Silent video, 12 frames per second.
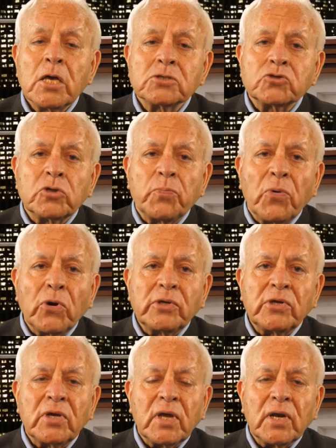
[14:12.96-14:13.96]
So the
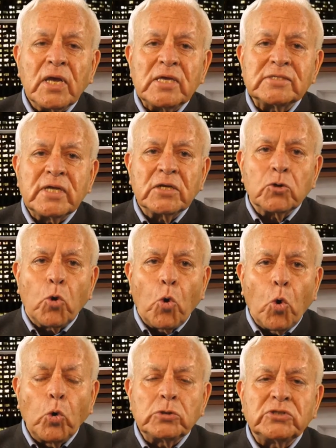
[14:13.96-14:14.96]
point here is that
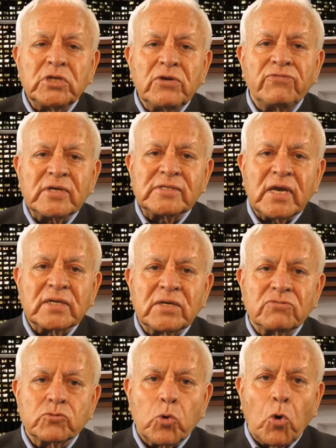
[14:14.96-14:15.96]
all chief
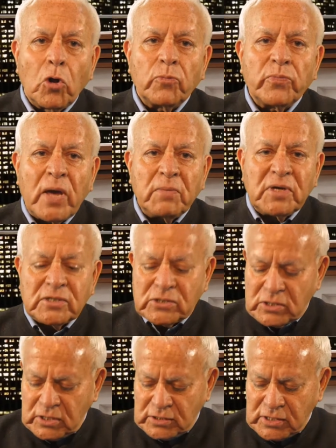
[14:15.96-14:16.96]
executives, all prime
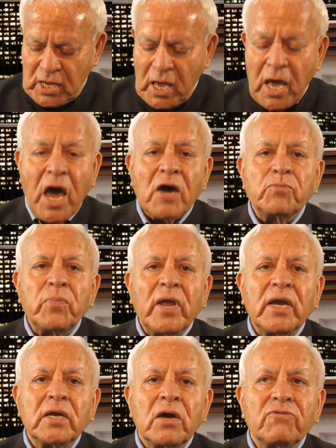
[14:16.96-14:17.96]
ministers have
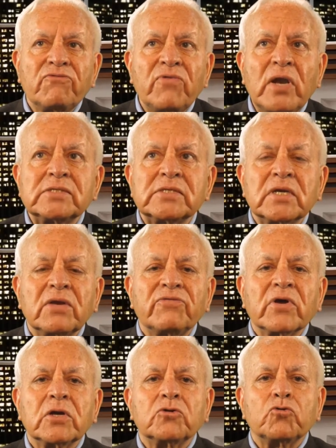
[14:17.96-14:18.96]
played a very
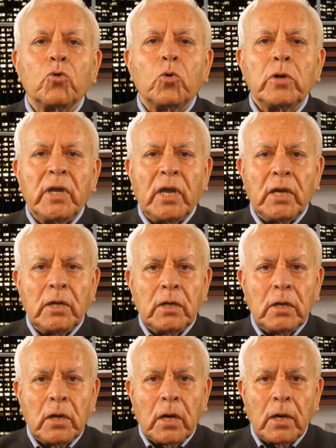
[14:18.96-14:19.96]
significant role in